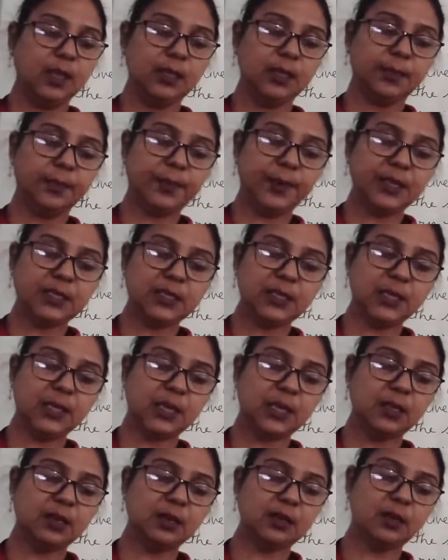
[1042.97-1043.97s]
The
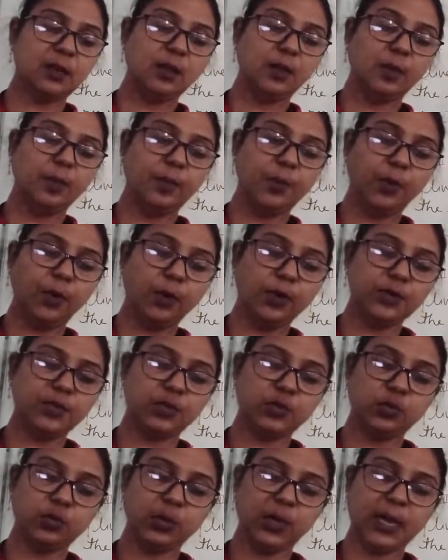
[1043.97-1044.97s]
president
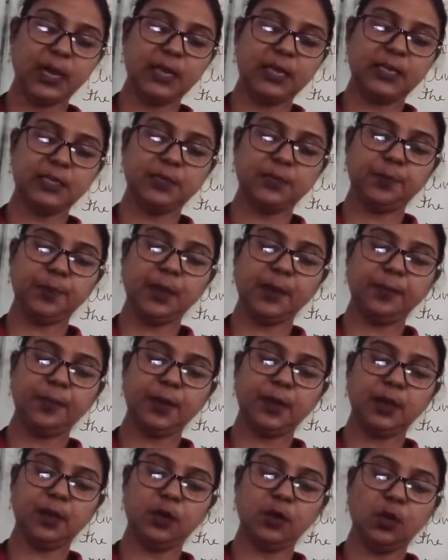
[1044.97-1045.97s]
paused to get his
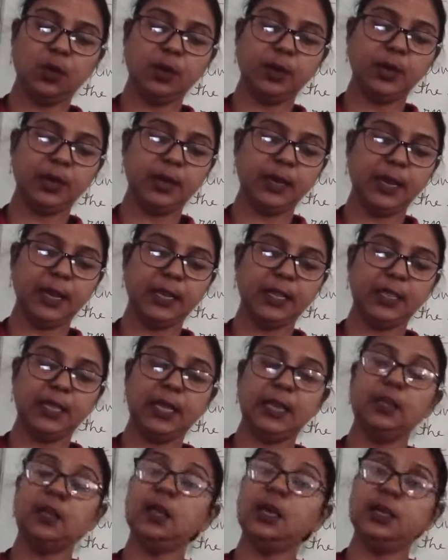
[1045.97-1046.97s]
paper in order and
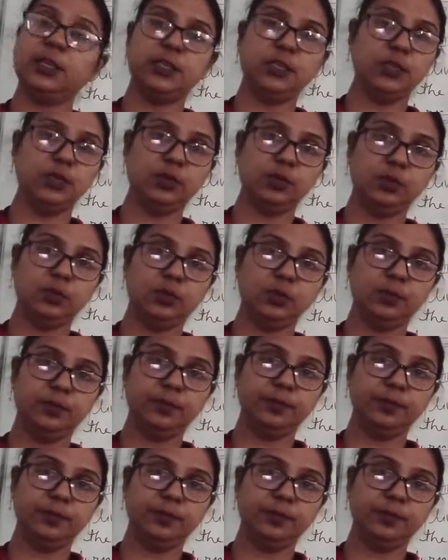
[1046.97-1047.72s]
then continued.